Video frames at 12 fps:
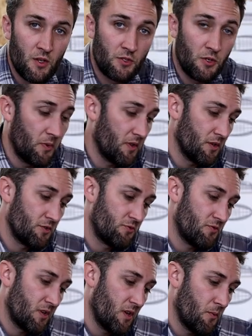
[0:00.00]
so with our
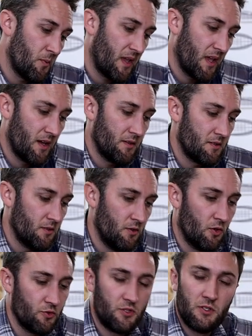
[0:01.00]
stringer, we had
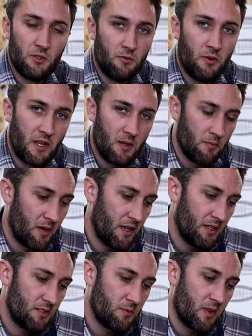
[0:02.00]
notches already in
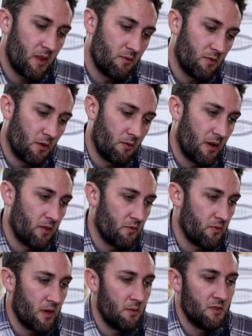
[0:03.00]
place where they've gone around the
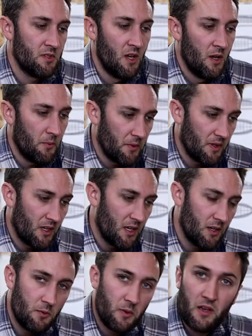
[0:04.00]
frames. With the
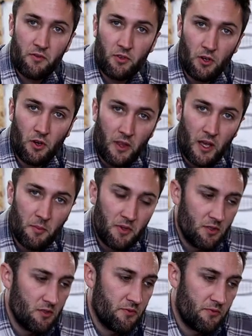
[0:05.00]
keel, we haven't got that
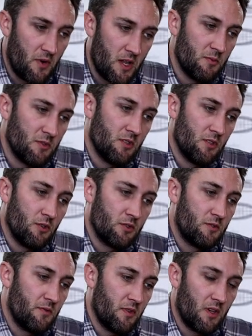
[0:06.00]
because the frames are
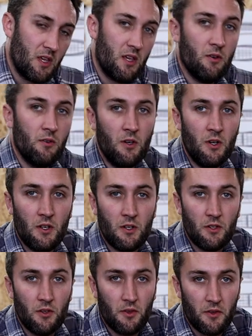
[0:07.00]
notched for the keel,
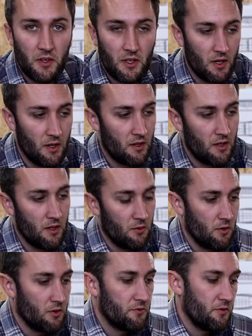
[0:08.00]
not the uh,
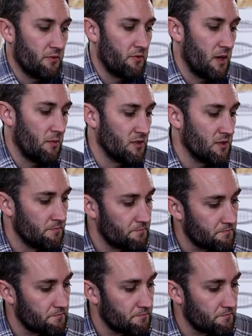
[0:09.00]
keel notch for the frames.